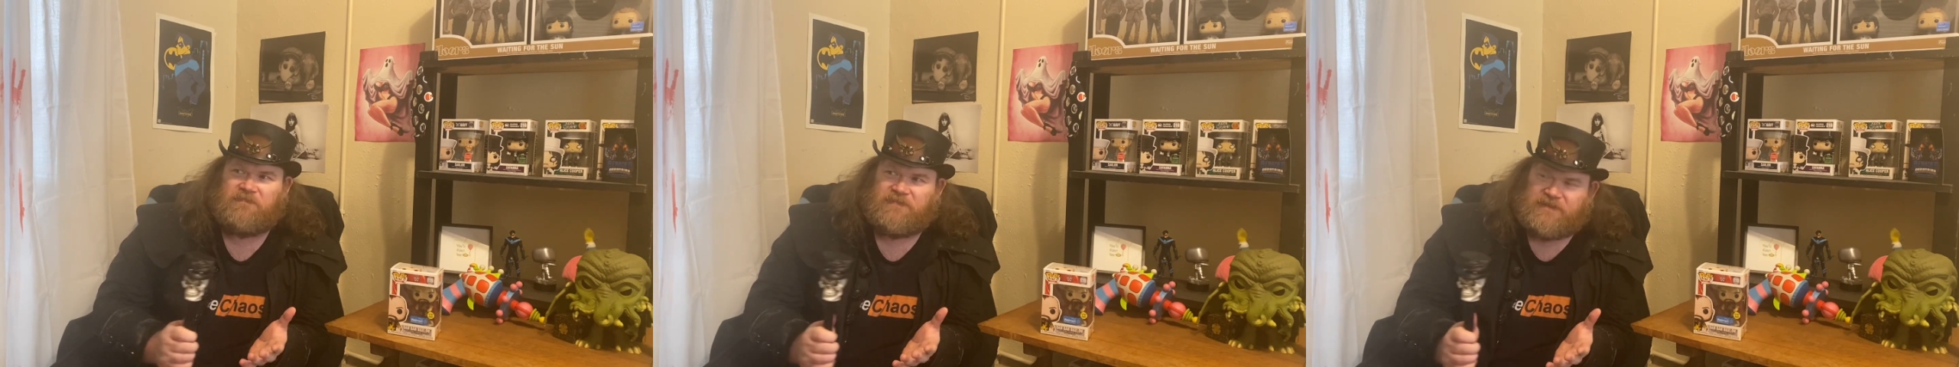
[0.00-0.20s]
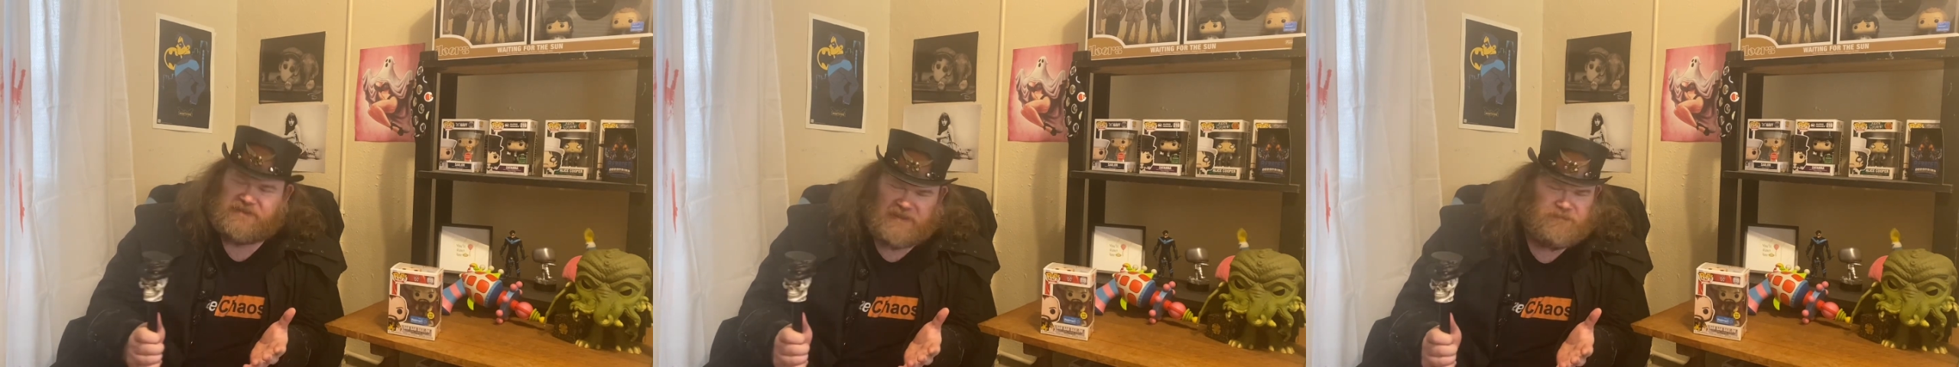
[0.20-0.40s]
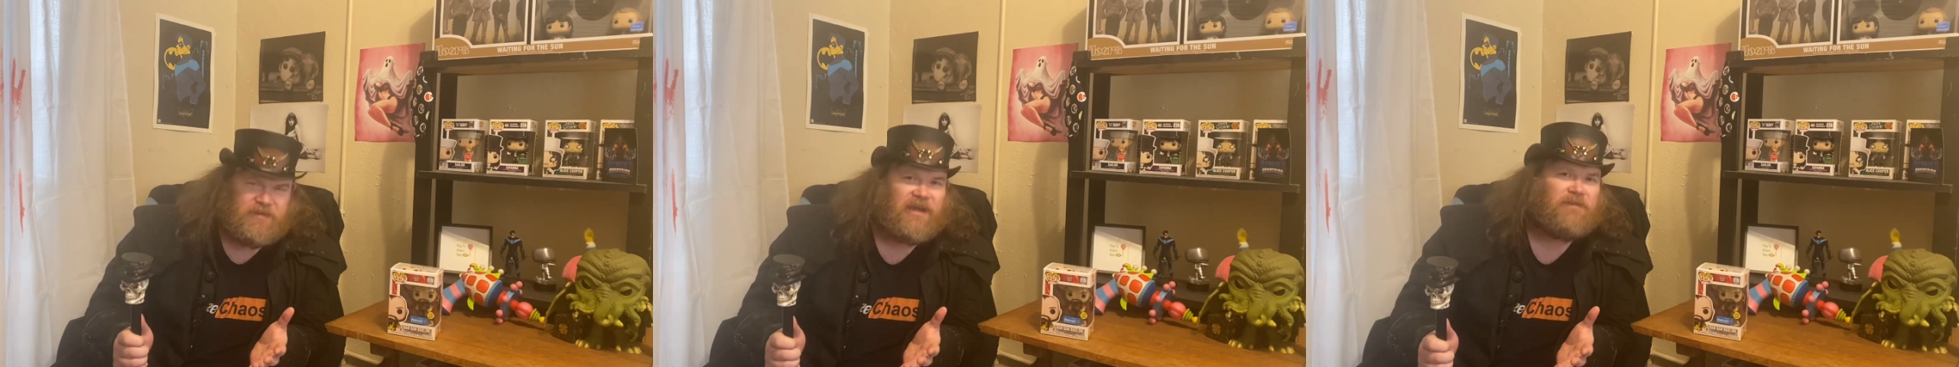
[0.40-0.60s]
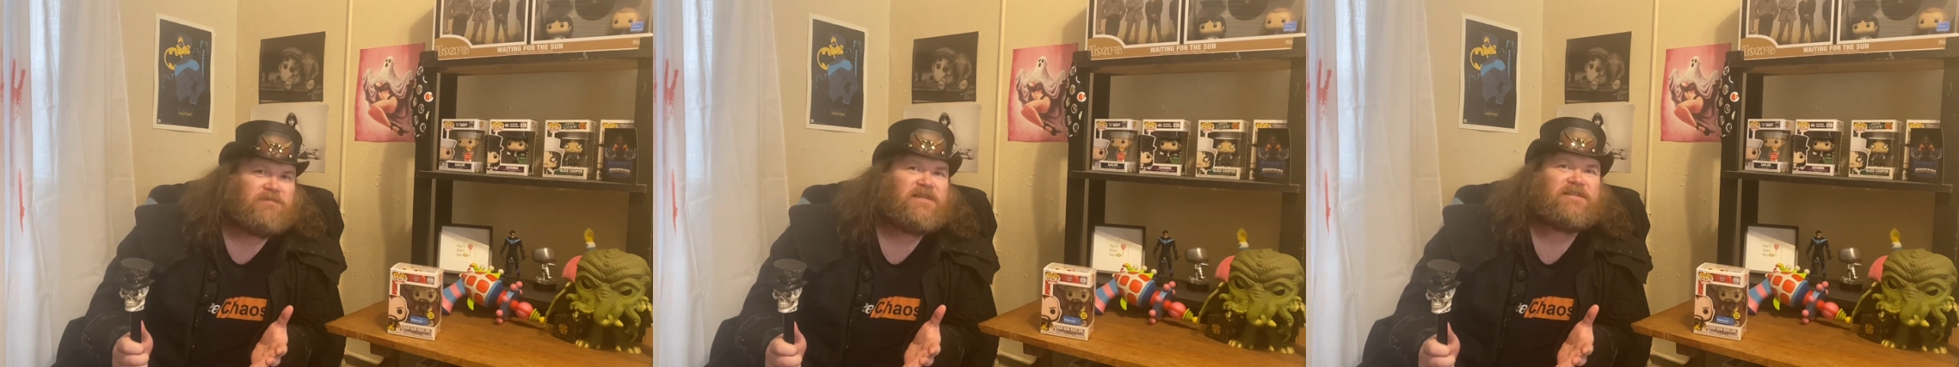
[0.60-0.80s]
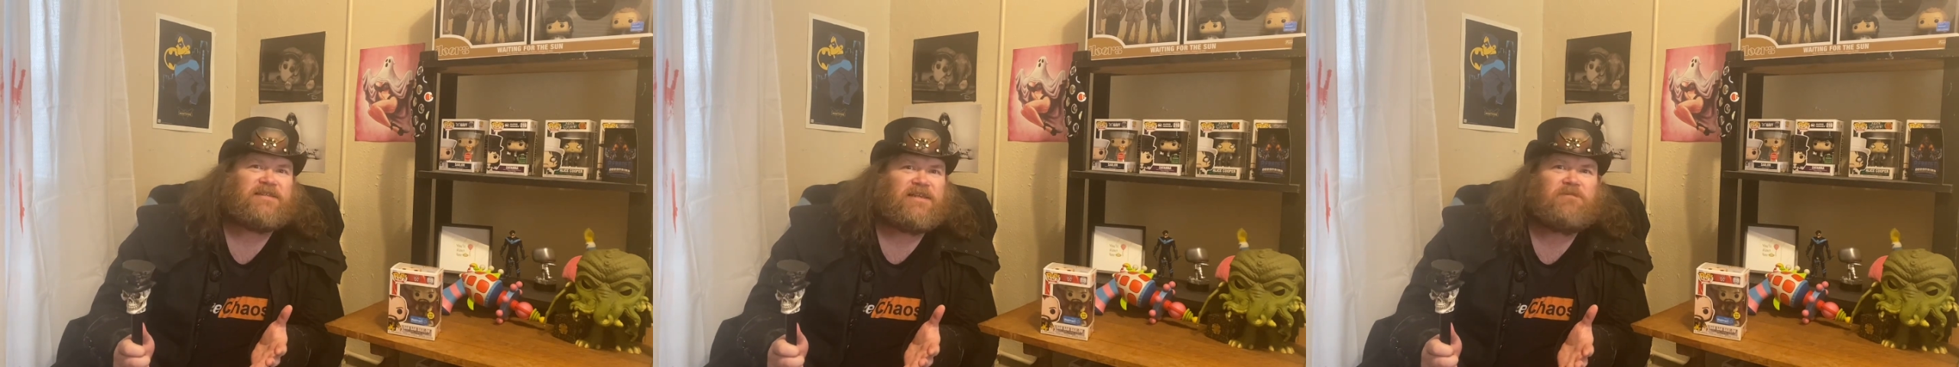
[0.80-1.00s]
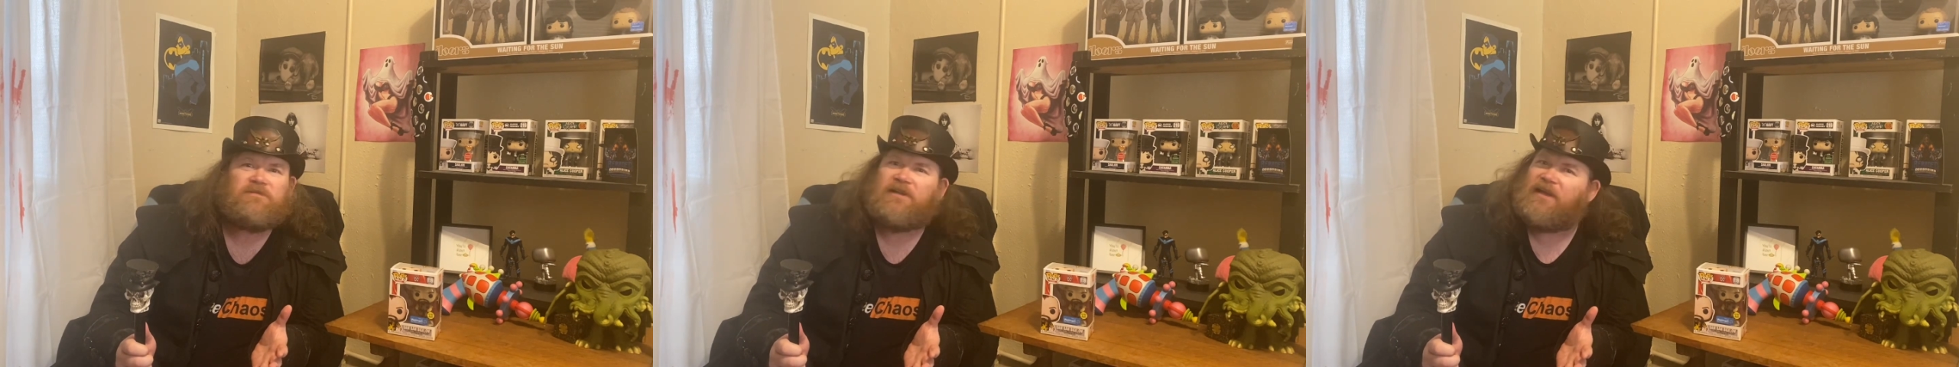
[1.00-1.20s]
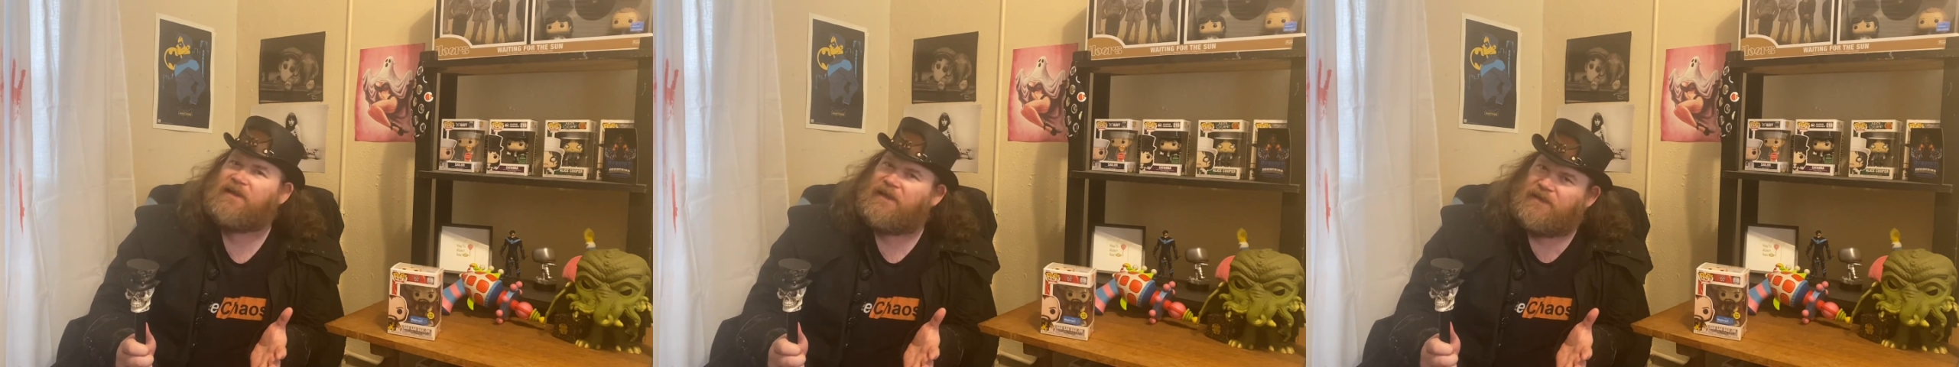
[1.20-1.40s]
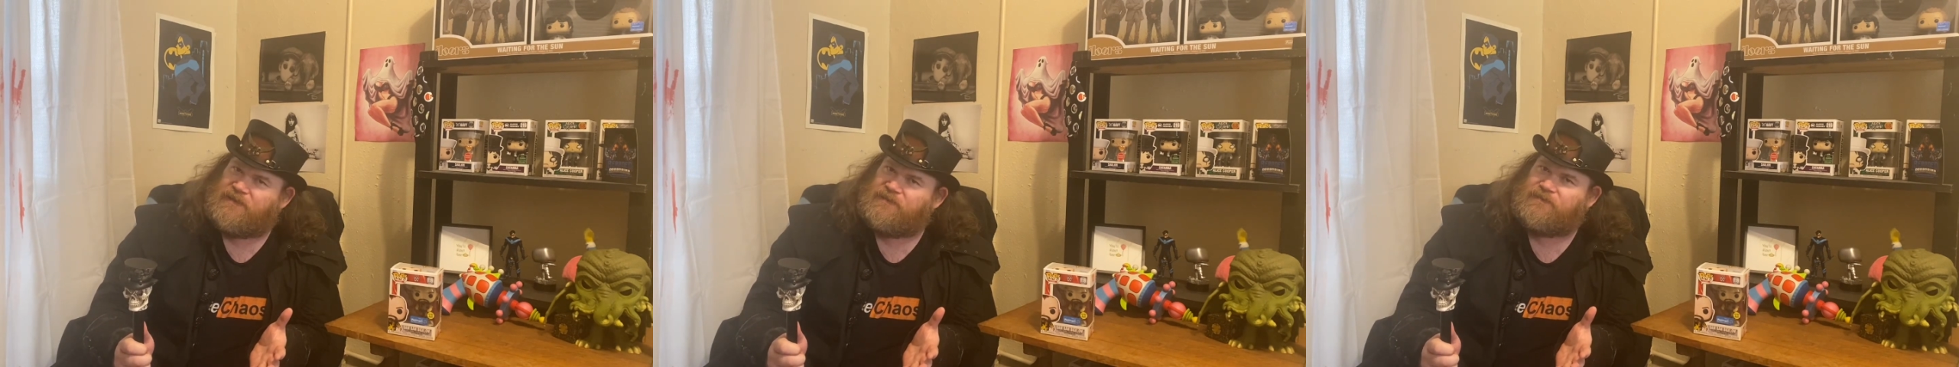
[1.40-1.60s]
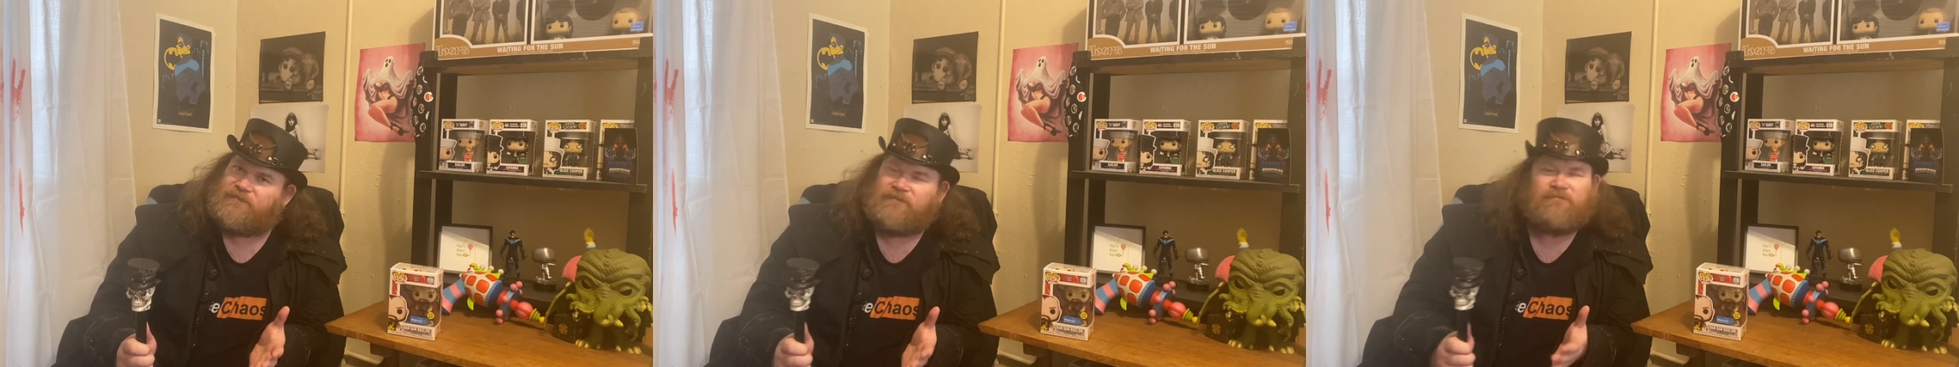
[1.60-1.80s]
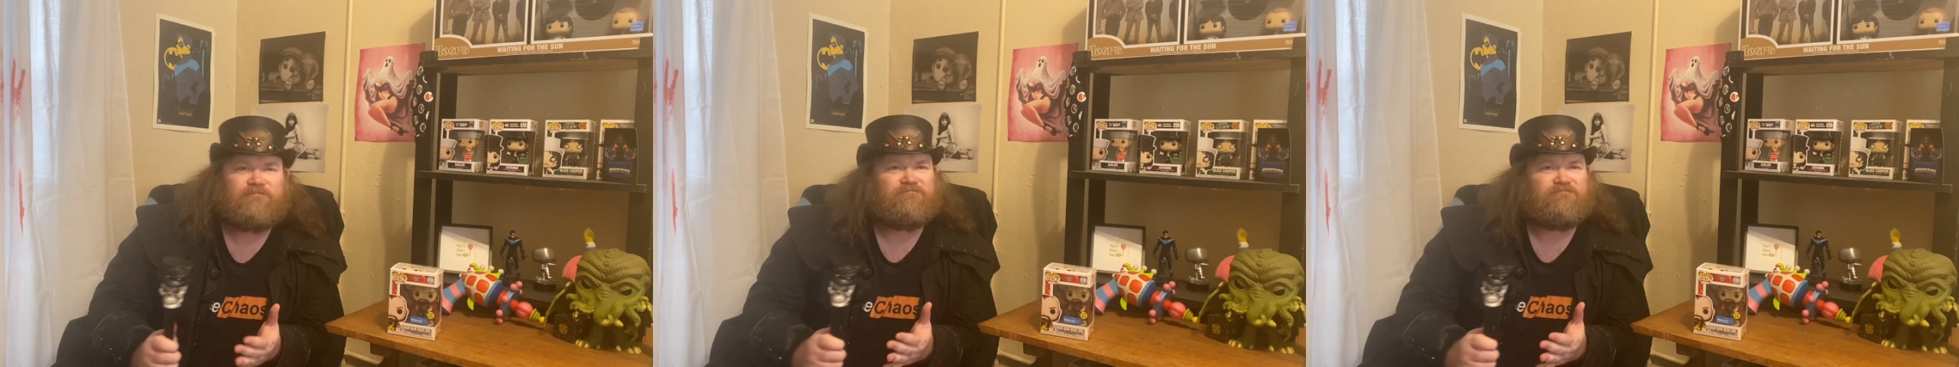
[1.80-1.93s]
Sometimes it seems like I do.